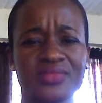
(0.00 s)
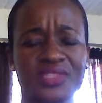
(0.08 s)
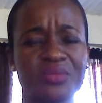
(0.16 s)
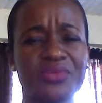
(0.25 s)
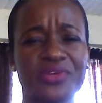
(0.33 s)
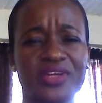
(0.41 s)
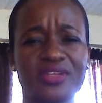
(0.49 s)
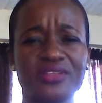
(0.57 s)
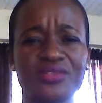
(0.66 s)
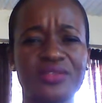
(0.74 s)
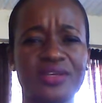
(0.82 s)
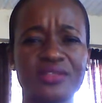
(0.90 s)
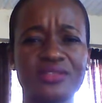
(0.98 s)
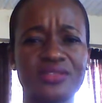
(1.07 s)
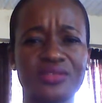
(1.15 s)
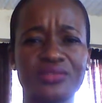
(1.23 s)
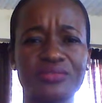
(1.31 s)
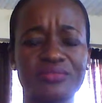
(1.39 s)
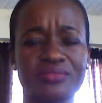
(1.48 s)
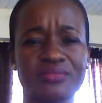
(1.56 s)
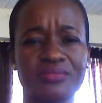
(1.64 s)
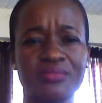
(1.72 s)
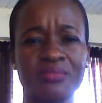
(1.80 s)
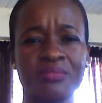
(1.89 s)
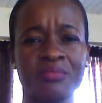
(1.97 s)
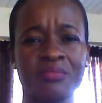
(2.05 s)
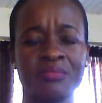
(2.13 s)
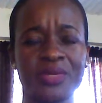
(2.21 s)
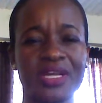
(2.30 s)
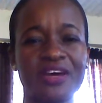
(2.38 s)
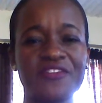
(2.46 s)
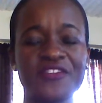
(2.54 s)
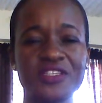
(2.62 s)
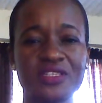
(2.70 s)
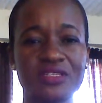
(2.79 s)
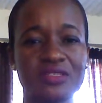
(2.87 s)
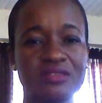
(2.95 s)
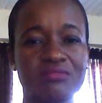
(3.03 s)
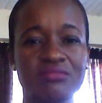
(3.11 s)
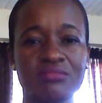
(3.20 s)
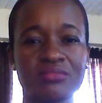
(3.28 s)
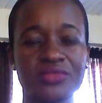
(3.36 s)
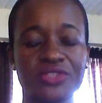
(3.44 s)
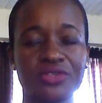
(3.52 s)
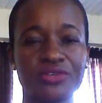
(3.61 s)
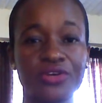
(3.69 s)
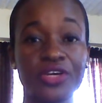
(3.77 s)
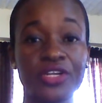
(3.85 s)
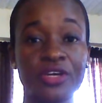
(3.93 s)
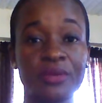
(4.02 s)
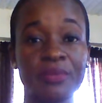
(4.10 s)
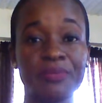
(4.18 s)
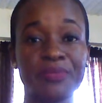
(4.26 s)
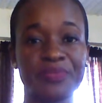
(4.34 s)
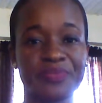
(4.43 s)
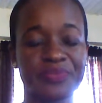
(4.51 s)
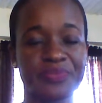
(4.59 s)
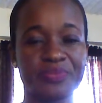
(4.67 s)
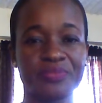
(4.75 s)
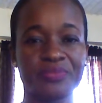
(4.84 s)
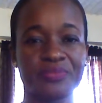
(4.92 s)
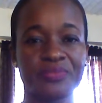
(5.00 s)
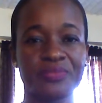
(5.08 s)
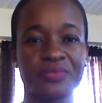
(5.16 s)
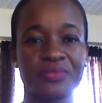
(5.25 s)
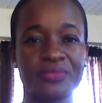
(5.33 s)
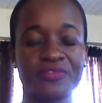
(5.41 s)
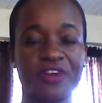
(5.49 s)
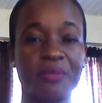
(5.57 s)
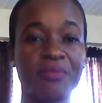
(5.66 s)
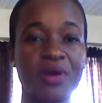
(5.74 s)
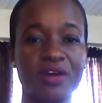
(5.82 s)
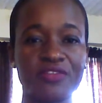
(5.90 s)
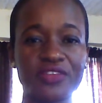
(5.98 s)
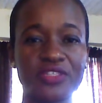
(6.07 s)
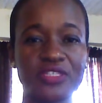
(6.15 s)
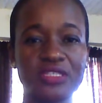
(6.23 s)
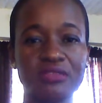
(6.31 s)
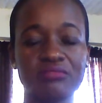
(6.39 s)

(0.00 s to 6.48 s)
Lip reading: credit to that song. But after growing up from poverty